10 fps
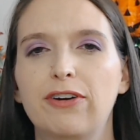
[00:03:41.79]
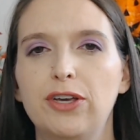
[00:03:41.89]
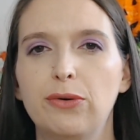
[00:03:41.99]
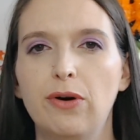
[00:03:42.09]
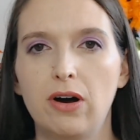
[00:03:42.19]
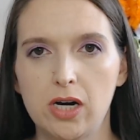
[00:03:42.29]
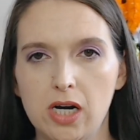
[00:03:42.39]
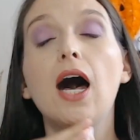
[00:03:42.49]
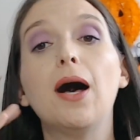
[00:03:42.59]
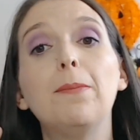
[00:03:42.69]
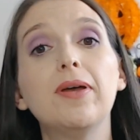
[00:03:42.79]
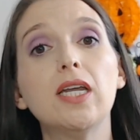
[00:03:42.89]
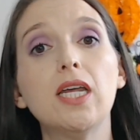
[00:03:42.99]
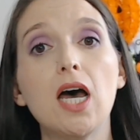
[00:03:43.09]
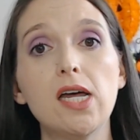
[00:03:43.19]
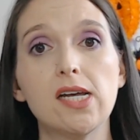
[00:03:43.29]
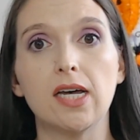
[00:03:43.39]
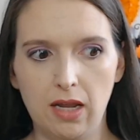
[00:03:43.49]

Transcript: for you are a pinata,